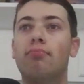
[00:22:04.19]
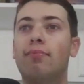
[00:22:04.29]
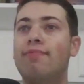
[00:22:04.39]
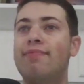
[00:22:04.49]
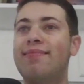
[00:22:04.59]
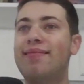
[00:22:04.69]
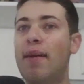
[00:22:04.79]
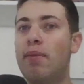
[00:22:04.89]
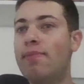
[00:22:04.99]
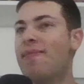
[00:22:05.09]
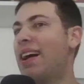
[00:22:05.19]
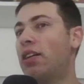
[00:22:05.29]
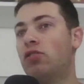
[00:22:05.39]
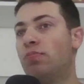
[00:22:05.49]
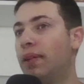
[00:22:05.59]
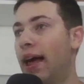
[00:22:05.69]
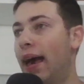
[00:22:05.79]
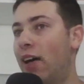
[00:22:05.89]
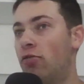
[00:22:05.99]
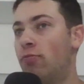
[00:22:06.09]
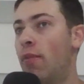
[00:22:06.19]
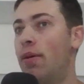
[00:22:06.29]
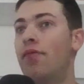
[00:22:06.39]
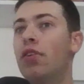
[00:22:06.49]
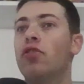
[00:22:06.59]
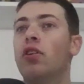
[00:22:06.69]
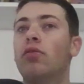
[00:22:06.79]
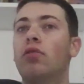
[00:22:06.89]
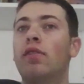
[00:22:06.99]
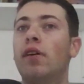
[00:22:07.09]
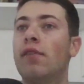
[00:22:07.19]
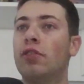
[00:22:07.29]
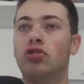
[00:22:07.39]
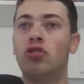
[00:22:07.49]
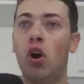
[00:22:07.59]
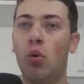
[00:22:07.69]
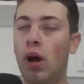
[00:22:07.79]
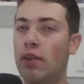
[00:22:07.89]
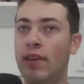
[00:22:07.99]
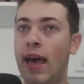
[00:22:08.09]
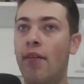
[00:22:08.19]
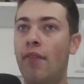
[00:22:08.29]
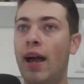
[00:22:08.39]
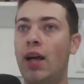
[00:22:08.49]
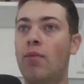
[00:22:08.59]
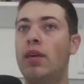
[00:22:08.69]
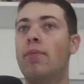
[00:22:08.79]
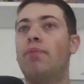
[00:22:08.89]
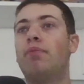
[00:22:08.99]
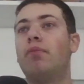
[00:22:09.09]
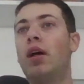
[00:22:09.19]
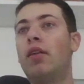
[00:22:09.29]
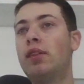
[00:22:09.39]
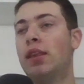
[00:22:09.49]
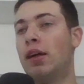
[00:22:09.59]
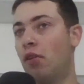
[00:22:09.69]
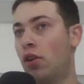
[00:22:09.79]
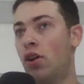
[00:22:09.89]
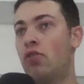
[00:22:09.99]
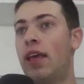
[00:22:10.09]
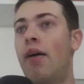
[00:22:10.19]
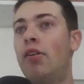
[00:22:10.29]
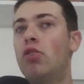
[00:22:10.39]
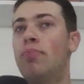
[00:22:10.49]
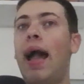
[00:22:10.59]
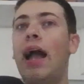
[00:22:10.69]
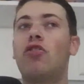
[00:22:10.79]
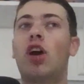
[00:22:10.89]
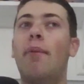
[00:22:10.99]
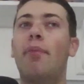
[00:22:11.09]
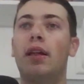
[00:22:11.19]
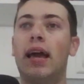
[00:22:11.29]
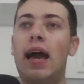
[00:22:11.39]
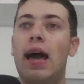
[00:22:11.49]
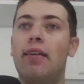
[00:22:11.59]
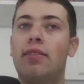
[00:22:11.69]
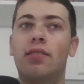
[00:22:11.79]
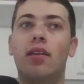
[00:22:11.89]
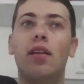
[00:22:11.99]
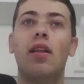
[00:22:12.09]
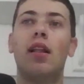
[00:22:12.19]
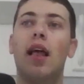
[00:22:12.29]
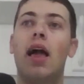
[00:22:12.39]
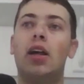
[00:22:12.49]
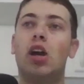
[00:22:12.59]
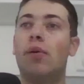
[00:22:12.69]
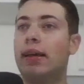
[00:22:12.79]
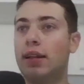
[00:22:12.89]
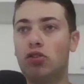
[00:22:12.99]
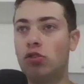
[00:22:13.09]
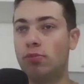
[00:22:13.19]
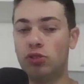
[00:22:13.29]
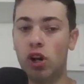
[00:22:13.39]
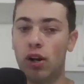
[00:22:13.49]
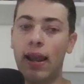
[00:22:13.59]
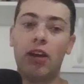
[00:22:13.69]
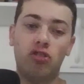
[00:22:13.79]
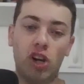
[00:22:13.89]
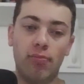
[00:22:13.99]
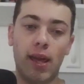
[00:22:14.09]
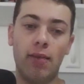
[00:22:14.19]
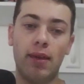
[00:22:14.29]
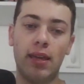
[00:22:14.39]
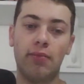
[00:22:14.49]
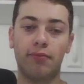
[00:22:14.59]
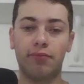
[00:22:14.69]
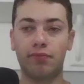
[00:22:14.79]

maybe make a splash. Maybe if a star wants out, that could be a young talent. You package a couple of guys and go and get a superstar next year, maybe.